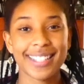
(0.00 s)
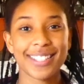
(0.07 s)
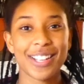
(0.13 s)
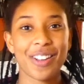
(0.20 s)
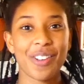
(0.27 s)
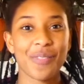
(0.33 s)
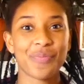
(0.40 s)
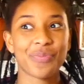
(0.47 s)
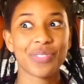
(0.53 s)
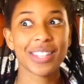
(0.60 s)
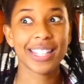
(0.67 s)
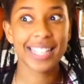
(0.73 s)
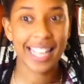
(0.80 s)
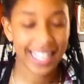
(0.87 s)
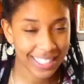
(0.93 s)
So
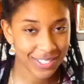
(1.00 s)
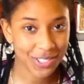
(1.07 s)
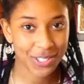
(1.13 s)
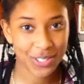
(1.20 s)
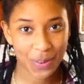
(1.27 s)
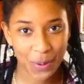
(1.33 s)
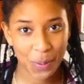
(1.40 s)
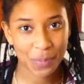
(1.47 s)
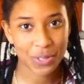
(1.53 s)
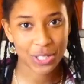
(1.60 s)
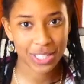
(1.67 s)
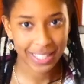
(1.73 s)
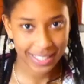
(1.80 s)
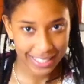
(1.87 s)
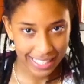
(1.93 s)
yeah, it's also an
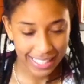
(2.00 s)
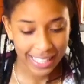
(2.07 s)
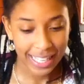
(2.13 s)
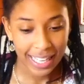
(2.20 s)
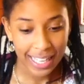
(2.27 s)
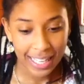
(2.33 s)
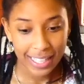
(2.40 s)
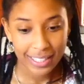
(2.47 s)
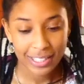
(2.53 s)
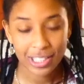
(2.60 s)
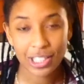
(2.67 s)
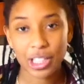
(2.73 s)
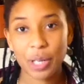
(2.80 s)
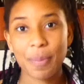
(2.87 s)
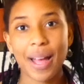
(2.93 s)
opportunity to
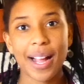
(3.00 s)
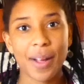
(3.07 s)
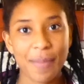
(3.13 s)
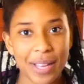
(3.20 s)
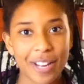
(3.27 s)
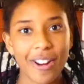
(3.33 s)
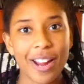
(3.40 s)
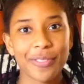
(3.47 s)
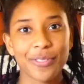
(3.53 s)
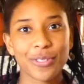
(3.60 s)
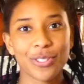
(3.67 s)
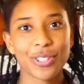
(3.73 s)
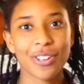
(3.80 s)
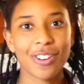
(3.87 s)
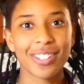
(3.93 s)
look back and be grateful
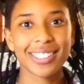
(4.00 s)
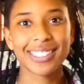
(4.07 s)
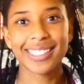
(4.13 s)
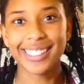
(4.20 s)
to God.